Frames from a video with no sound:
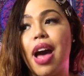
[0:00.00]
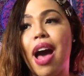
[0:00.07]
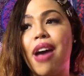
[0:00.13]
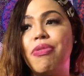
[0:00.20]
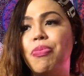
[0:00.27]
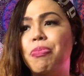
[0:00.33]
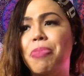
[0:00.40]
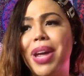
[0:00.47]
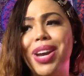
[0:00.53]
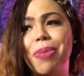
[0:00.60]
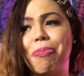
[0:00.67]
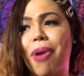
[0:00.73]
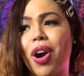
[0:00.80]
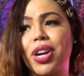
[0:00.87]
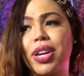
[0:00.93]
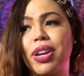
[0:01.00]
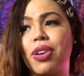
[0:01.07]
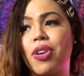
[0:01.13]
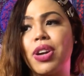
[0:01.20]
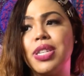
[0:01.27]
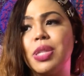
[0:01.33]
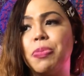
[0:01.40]
I've been
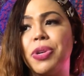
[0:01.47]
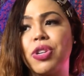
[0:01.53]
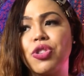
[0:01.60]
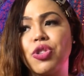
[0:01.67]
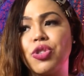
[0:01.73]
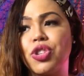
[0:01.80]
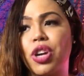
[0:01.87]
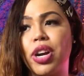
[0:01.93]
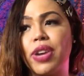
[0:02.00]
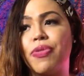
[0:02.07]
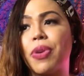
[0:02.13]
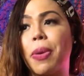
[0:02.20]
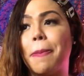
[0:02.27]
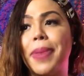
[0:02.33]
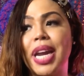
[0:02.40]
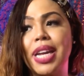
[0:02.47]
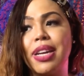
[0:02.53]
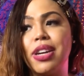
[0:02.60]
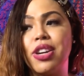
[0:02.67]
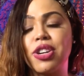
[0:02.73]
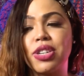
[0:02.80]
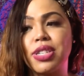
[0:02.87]
embarking on a spiritual journey for many
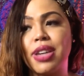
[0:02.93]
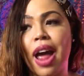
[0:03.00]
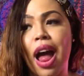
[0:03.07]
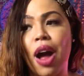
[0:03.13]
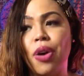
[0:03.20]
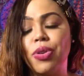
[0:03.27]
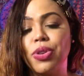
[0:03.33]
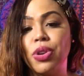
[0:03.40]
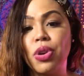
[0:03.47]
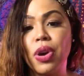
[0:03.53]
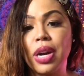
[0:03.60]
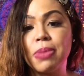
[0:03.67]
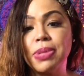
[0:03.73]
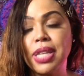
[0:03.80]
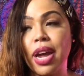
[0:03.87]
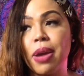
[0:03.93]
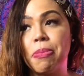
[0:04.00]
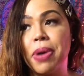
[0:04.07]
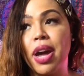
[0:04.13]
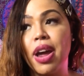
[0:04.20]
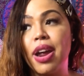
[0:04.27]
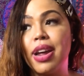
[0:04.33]
years now. You know what I'm saying?
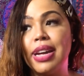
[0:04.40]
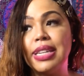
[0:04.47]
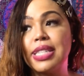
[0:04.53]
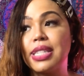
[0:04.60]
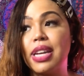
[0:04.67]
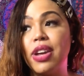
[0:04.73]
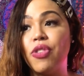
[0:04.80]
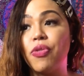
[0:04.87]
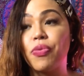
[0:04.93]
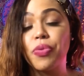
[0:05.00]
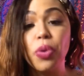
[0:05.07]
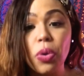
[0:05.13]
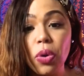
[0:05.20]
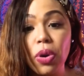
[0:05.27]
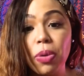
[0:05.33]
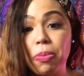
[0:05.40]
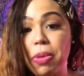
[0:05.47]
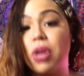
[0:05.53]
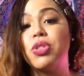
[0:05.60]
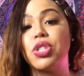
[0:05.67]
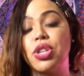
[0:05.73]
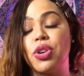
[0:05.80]
But it's in full
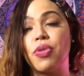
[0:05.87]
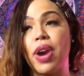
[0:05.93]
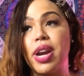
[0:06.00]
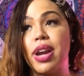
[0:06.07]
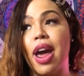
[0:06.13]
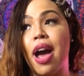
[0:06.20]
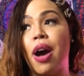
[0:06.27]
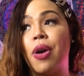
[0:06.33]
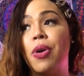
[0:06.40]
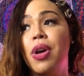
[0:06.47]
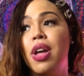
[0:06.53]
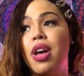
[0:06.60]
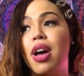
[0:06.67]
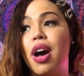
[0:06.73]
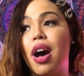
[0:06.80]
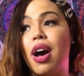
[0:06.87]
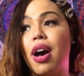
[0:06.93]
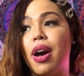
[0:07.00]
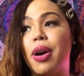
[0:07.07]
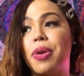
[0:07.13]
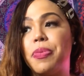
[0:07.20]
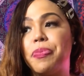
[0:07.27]
motion right now.
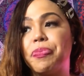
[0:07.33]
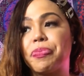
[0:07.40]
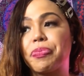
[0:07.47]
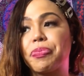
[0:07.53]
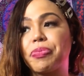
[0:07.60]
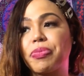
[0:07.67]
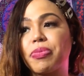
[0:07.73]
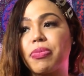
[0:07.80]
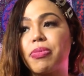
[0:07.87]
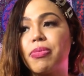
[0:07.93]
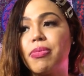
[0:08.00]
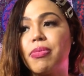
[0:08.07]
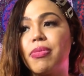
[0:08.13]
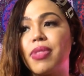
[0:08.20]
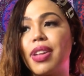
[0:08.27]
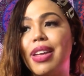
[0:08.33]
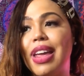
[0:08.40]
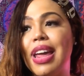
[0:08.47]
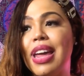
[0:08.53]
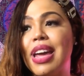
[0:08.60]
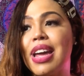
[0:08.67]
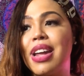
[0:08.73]
And
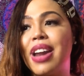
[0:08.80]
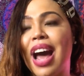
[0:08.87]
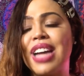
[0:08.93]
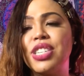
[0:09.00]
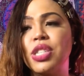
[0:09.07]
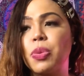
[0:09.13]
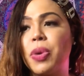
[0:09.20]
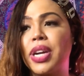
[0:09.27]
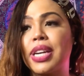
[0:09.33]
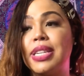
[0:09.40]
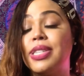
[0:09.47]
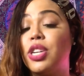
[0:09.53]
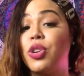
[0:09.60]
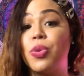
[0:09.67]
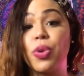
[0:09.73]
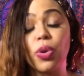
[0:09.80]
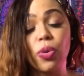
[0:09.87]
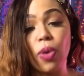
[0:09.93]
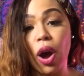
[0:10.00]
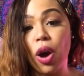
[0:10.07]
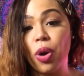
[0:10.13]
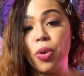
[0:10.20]
I just want to continue to
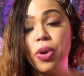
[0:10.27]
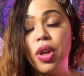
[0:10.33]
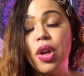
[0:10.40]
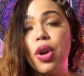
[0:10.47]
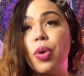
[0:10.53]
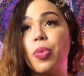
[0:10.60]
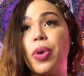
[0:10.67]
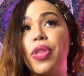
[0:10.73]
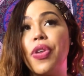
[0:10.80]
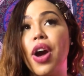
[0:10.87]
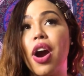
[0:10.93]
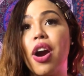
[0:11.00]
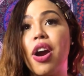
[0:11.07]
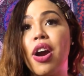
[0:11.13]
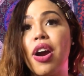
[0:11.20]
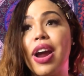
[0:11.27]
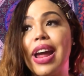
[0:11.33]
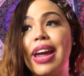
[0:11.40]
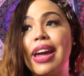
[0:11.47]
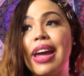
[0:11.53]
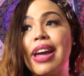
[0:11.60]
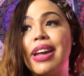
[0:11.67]
grow with her.
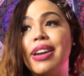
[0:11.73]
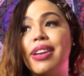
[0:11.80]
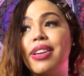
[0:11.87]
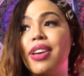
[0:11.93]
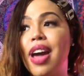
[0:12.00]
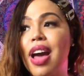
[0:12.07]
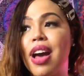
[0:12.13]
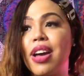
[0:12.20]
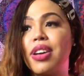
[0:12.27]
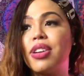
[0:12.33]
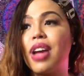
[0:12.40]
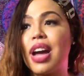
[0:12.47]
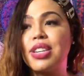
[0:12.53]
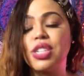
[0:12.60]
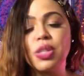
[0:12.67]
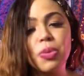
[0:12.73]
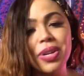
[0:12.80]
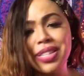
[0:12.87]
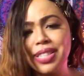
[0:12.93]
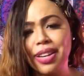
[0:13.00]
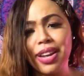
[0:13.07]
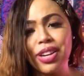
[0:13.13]
And yeah, I just
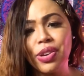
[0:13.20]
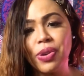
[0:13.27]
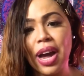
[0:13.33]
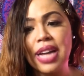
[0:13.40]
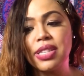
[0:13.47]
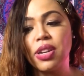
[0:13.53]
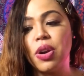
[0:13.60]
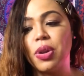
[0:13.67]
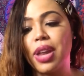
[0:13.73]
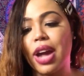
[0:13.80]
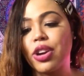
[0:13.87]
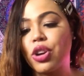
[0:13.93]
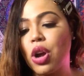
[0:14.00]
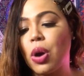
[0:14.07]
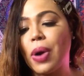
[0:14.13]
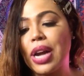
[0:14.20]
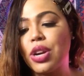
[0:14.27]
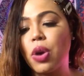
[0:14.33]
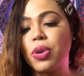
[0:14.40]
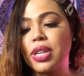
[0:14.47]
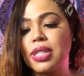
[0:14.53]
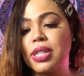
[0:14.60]
wanted to let you guys know, like, no, I
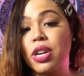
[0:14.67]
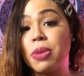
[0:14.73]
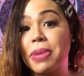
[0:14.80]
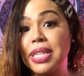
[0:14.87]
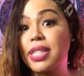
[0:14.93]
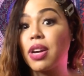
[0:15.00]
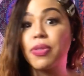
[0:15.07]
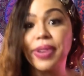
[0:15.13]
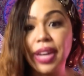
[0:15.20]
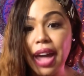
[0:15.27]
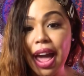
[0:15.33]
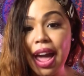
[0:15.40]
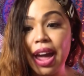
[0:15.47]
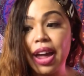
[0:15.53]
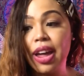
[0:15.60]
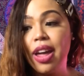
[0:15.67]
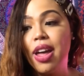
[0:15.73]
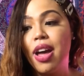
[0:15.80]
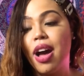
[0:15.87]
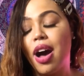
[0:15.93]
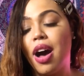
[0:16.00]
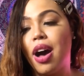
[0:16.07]
don't consider myself gay.
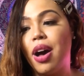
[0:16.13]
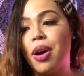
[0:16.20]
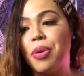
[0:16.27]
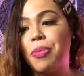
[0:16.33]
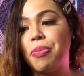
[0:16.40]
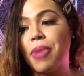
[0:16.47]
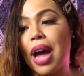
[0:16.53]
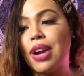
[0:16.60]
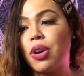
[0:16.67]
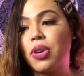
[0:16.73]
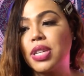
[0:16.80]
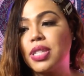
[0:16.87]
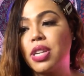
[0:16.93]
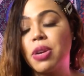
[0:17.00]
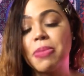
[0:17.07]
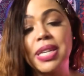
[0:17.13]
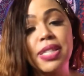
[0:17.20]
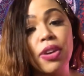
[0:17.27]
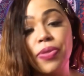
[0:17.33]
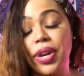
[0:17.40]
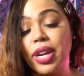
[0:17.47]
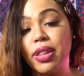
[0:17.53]
I don't consider
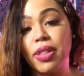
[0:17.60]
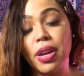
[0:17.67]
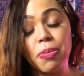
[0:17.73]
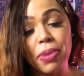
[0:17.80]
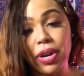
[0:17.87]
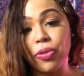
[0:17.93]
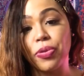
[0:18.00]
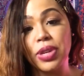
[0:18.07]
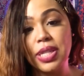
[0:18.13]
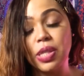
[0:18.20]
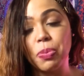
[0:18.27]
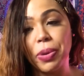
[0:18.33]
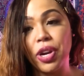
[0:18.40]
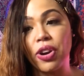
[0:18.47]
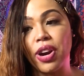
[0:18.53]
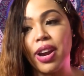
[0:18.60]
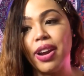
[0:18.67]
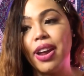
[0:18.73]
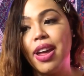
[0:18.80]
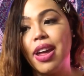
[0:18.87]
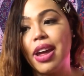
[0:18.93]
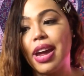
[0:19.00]
myself anything but a free
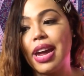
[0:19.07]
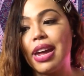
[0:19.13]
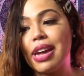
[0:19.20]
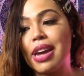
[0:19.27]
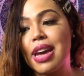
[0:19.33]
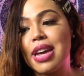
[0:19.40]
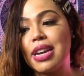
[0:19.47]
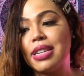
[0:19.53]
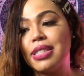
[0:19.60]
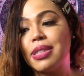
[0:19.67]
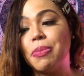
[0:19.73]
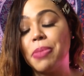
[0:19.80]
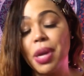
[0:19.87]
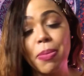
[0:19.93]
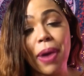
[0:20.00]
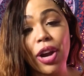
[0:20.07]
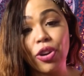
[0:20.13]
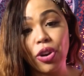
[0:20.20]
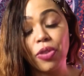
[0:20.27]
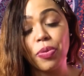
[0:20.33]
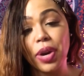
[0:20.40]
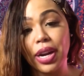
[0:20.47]
spirit. And me and my
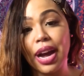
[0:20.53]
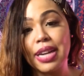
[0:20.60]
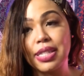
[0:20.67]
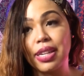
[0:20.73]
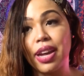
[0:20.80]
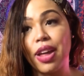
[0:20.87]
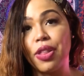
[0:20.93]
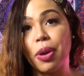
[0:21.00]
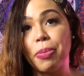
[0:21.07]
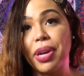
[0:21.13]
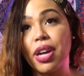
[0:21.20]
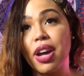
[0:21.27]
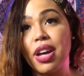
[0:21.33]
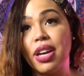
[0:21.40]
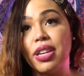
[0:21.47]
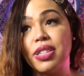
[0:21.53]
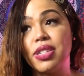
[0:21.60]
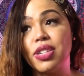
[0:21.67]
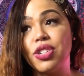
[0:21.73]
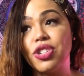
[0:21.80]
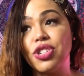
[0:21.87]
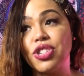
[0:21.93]
girlfriend got together
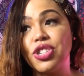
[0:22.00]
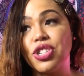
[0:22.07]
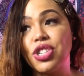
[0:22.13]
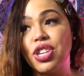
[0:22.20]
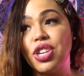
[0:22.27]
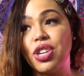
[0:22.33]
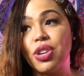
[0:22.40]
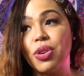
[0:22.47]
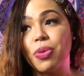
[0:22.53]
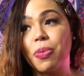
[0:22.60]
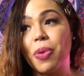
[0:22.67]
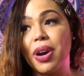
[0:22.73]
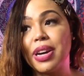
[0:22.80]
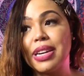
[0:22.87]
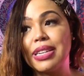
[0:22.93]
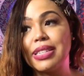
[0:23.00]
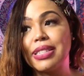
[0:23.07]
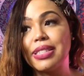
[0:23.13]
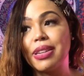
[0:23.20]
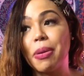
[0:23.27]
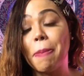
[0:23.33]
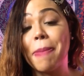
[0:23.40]
because she
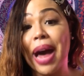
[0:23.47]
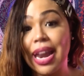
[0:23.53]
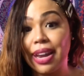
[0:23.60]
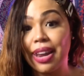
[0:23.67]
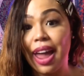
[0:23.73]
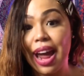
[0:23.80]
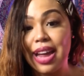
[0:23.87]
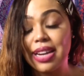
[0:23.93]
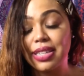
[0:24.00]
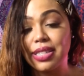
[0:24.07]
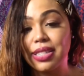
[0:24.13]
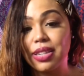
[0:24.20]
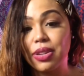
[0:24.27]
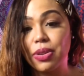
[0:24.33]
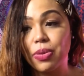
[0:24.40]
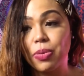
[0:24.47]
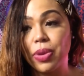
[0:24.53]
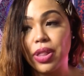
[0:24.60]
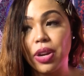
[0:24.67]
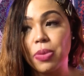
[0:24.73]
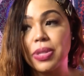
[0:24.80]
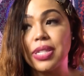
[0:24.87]
was my light
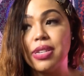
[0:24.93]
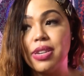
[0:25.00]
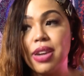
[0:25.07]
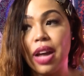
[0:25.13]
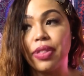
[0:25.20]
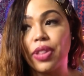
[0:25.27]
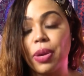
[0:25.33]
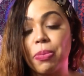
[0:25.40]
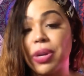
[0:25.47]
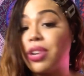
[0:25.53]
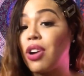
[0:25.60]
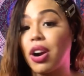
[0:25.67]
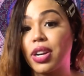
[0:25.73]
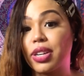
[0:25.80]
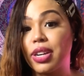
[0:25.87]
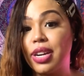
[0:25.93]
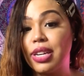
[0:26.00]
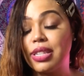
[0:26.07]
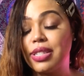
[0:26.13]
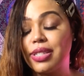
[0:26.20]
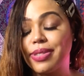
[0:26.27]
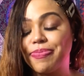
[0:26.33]
when there was nothing but
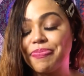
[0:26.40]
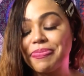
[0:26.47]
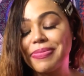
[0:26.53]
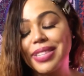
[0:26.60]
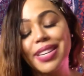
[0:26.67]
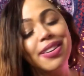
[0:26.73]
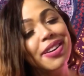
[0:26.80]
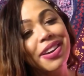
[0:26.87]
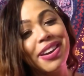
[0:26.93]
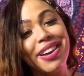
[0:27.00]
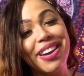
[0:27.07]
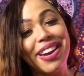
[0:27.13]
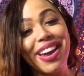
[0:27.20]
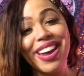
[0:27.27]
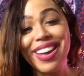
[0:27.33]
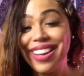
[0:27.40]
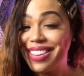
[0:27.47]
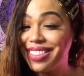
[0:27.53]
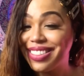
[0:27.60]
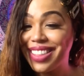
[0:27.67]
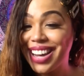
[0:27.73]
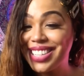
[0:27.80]
darkness.
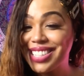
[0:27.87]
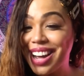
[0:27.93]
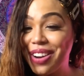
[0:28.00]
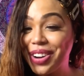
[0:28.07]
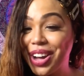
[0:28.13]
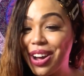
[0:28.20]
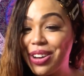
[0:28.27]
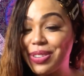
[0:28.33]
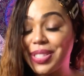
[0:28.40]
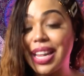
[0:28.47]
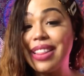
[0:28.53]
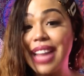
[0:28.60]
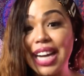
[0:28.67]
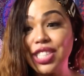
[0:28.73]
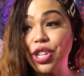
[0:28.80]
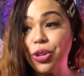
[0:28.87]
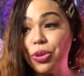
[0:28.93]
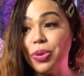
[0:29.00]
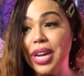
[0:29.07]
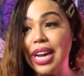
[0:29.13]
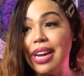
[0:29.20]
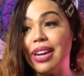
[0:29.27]
And that's how it goes. And that's who
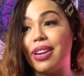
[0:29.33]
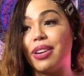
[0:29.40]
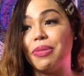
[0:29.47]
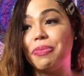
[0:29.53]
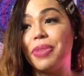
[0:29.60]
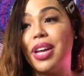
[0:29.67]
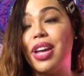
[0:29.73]
you need.